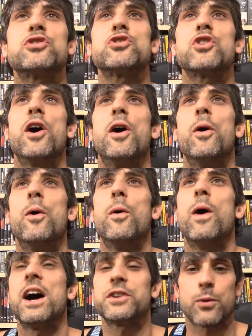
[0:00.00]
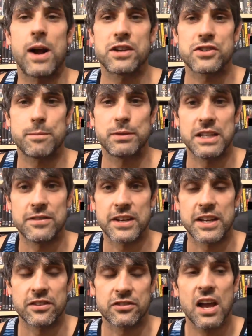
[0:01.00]
show? Entourage, I believe
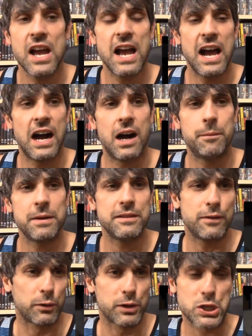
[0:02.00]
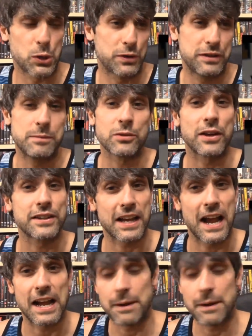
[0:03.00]
it is. Um, he or sure seems like the guy.